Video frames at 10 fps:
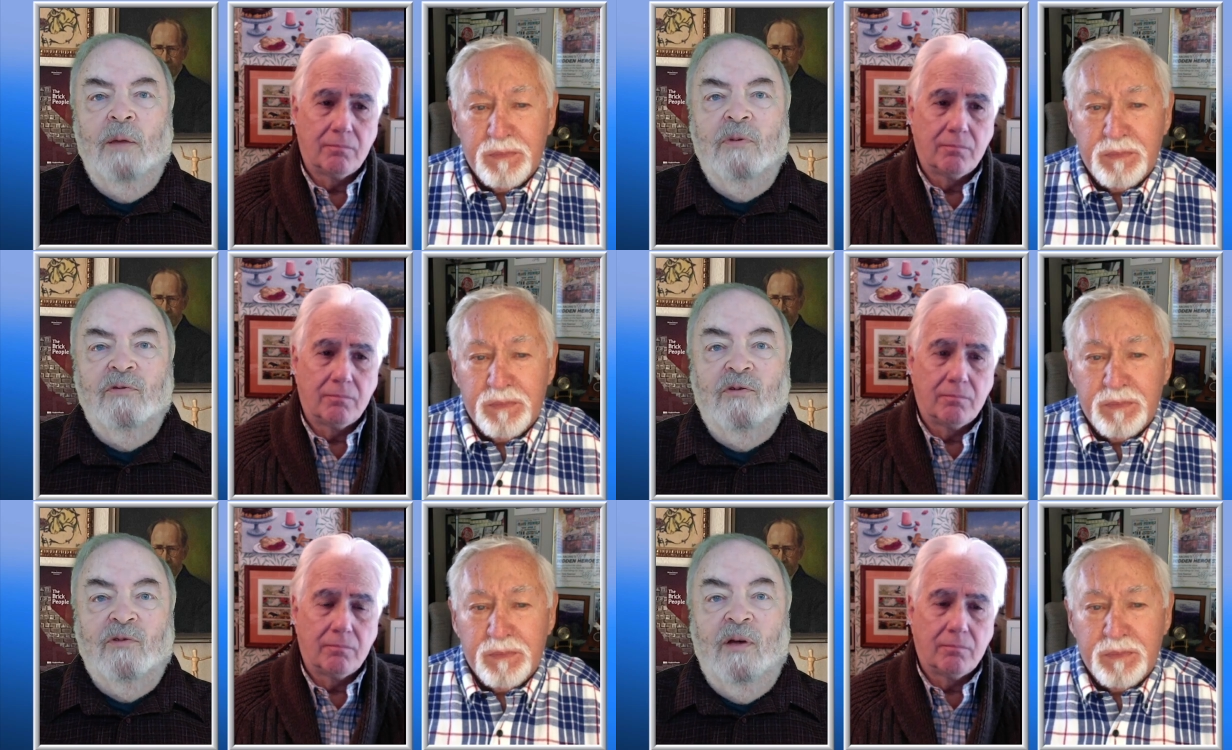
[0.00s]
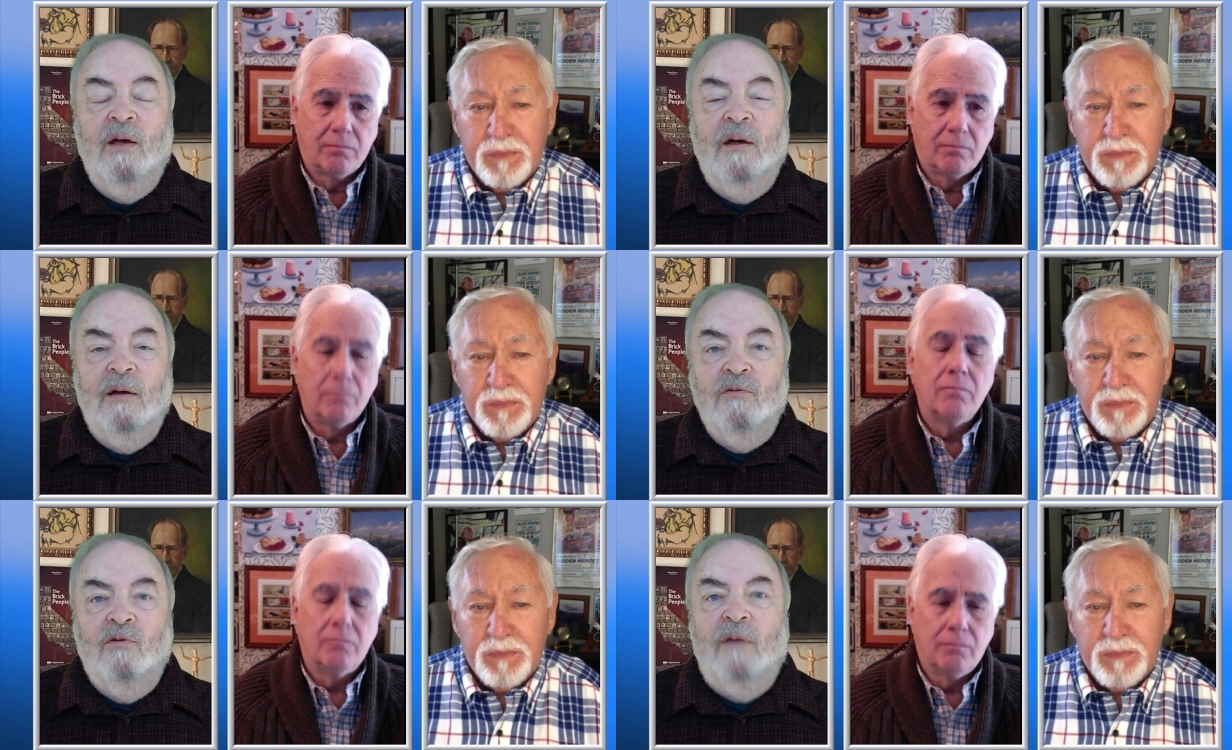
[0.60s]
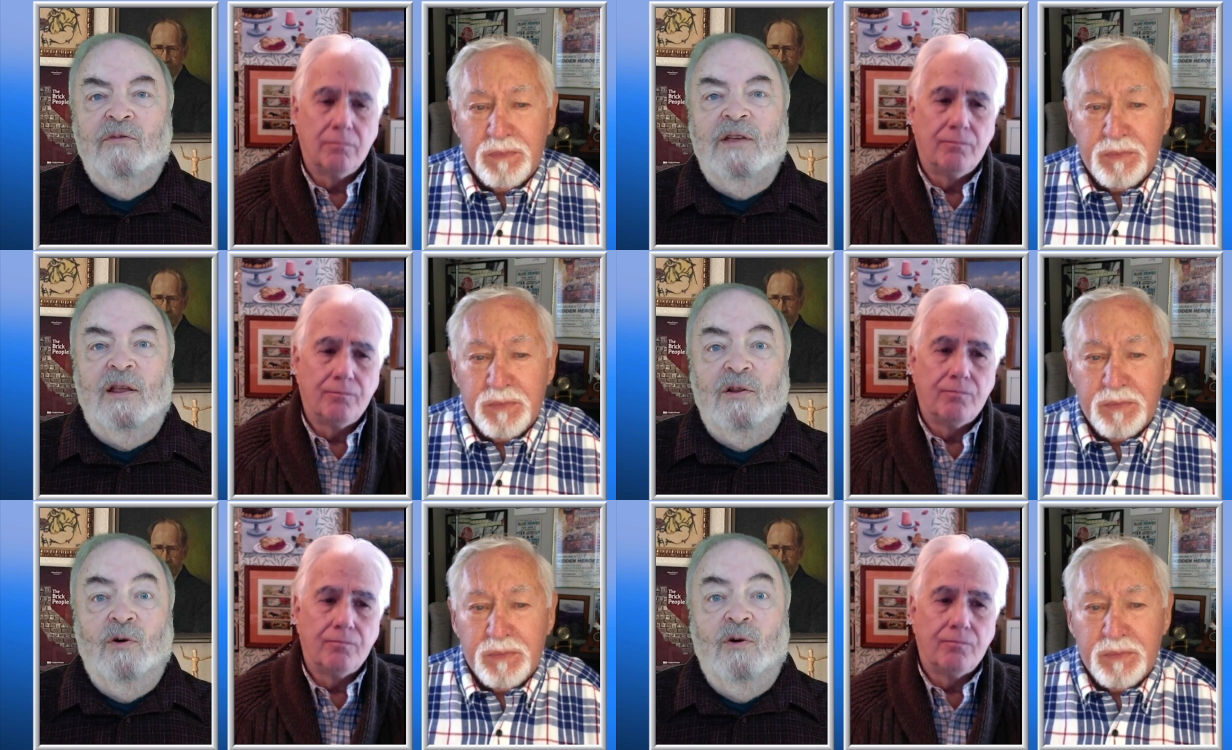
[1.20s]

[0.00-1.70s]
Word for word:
Speaker 1: business gravitating